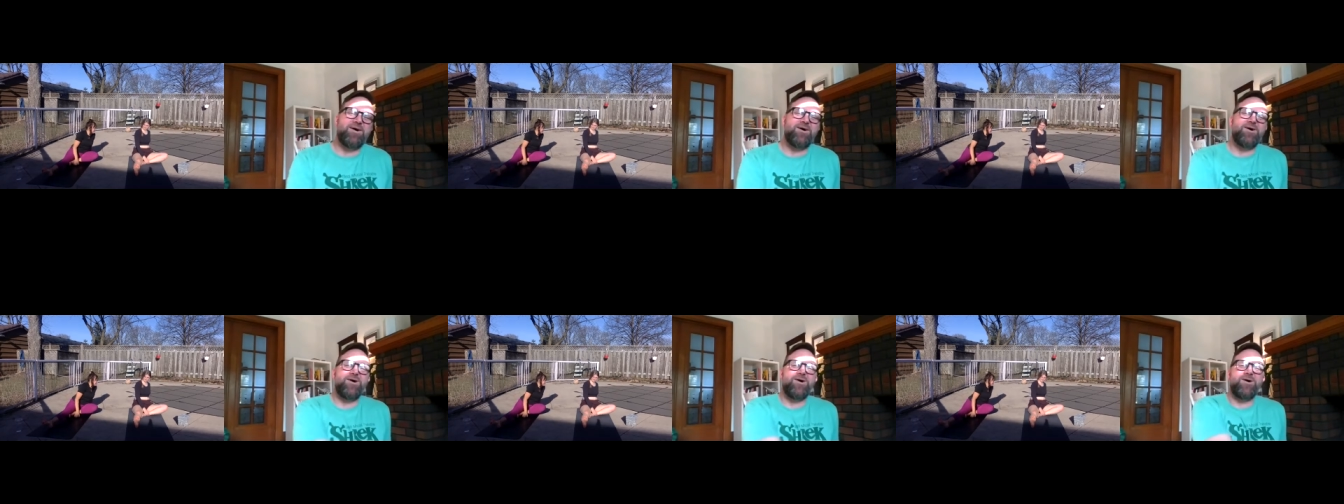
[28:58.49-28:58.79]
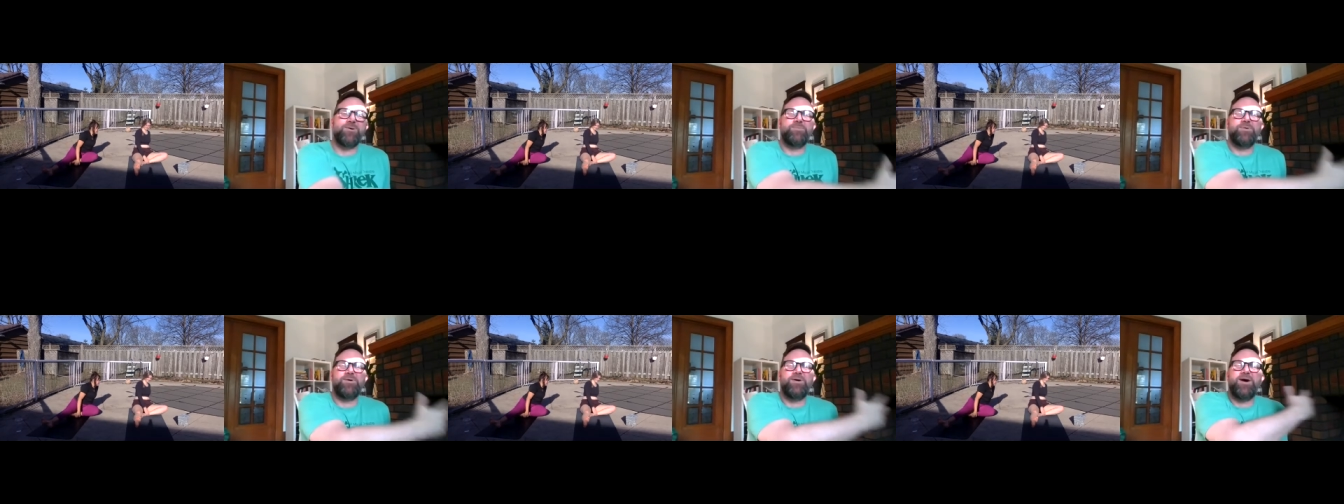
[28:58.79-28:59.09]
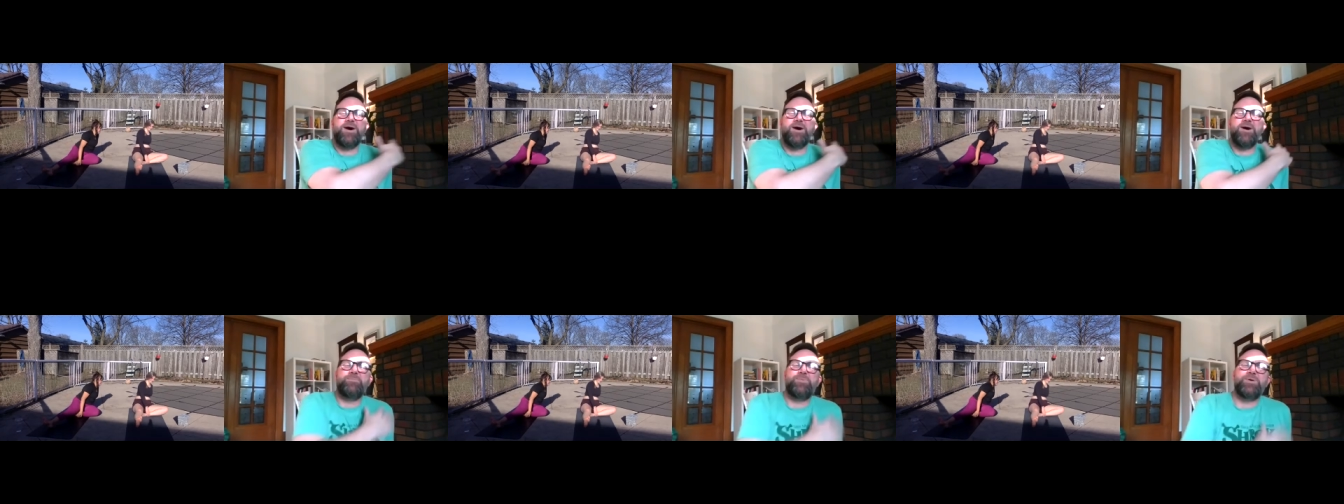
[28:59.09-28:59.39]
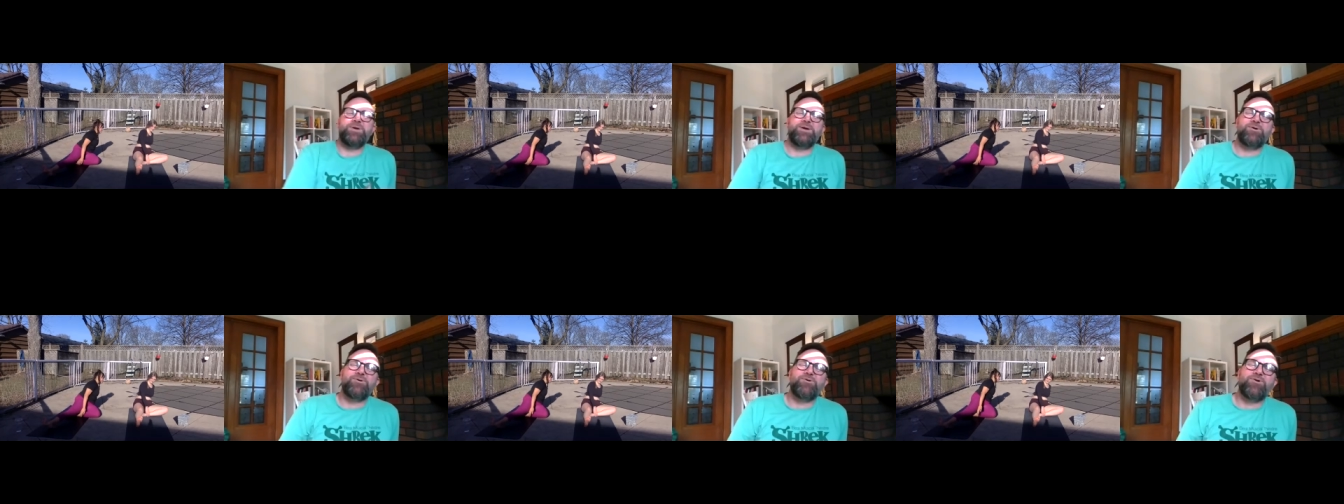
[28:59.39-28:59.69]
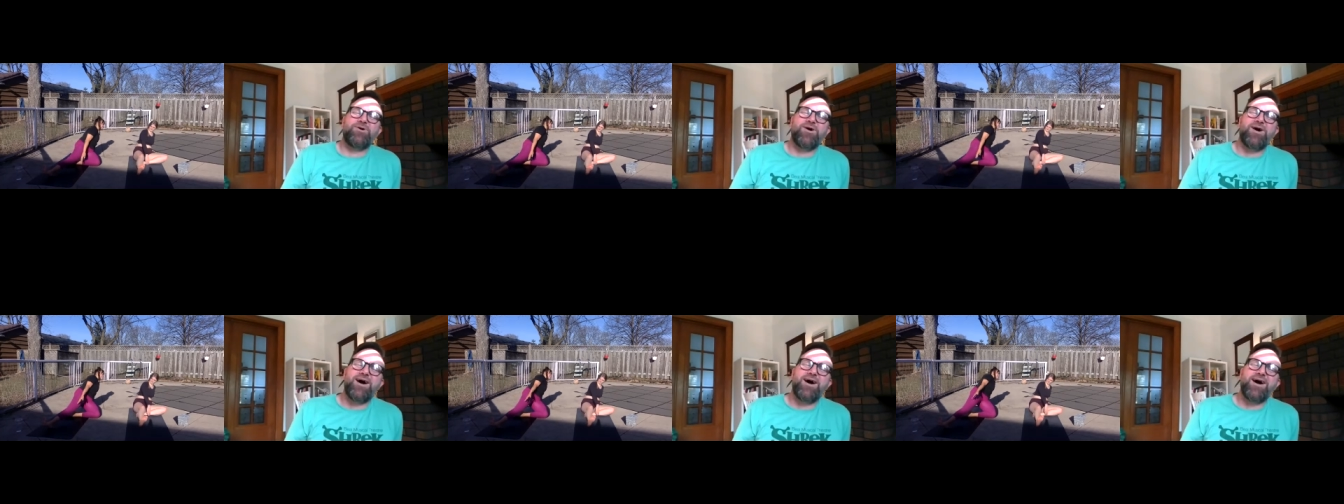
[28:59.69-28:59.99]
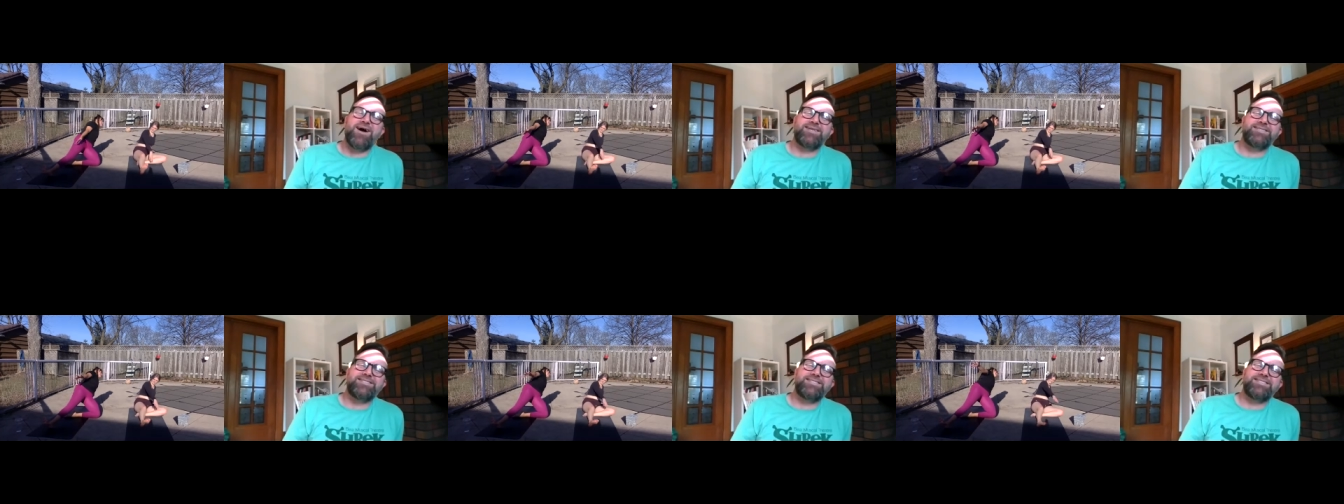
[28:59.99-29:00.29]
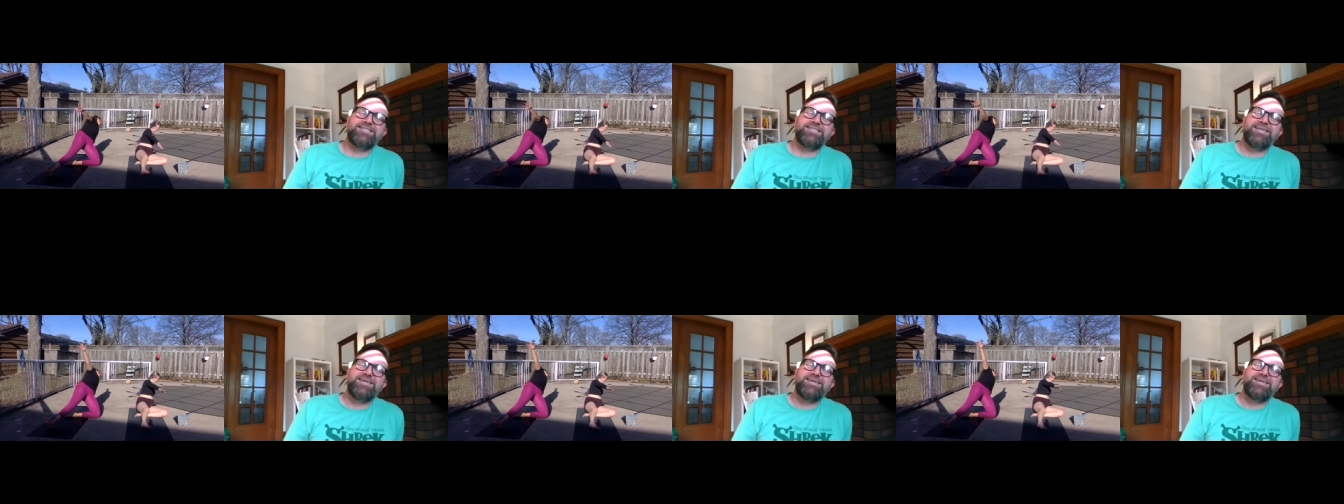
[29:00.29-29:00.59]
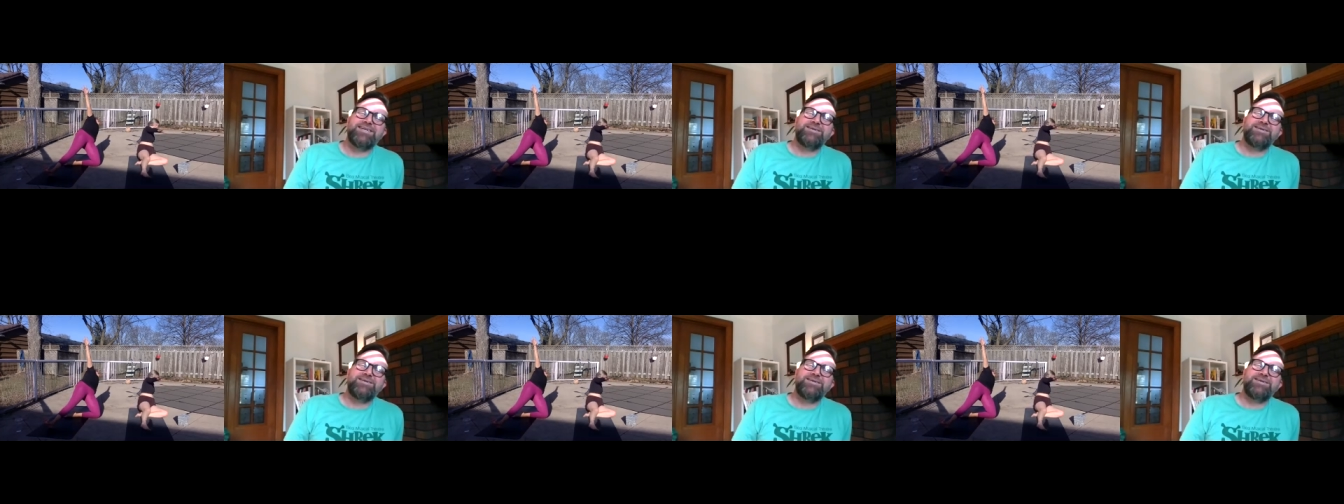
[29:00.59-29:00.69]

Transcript: arm up and across.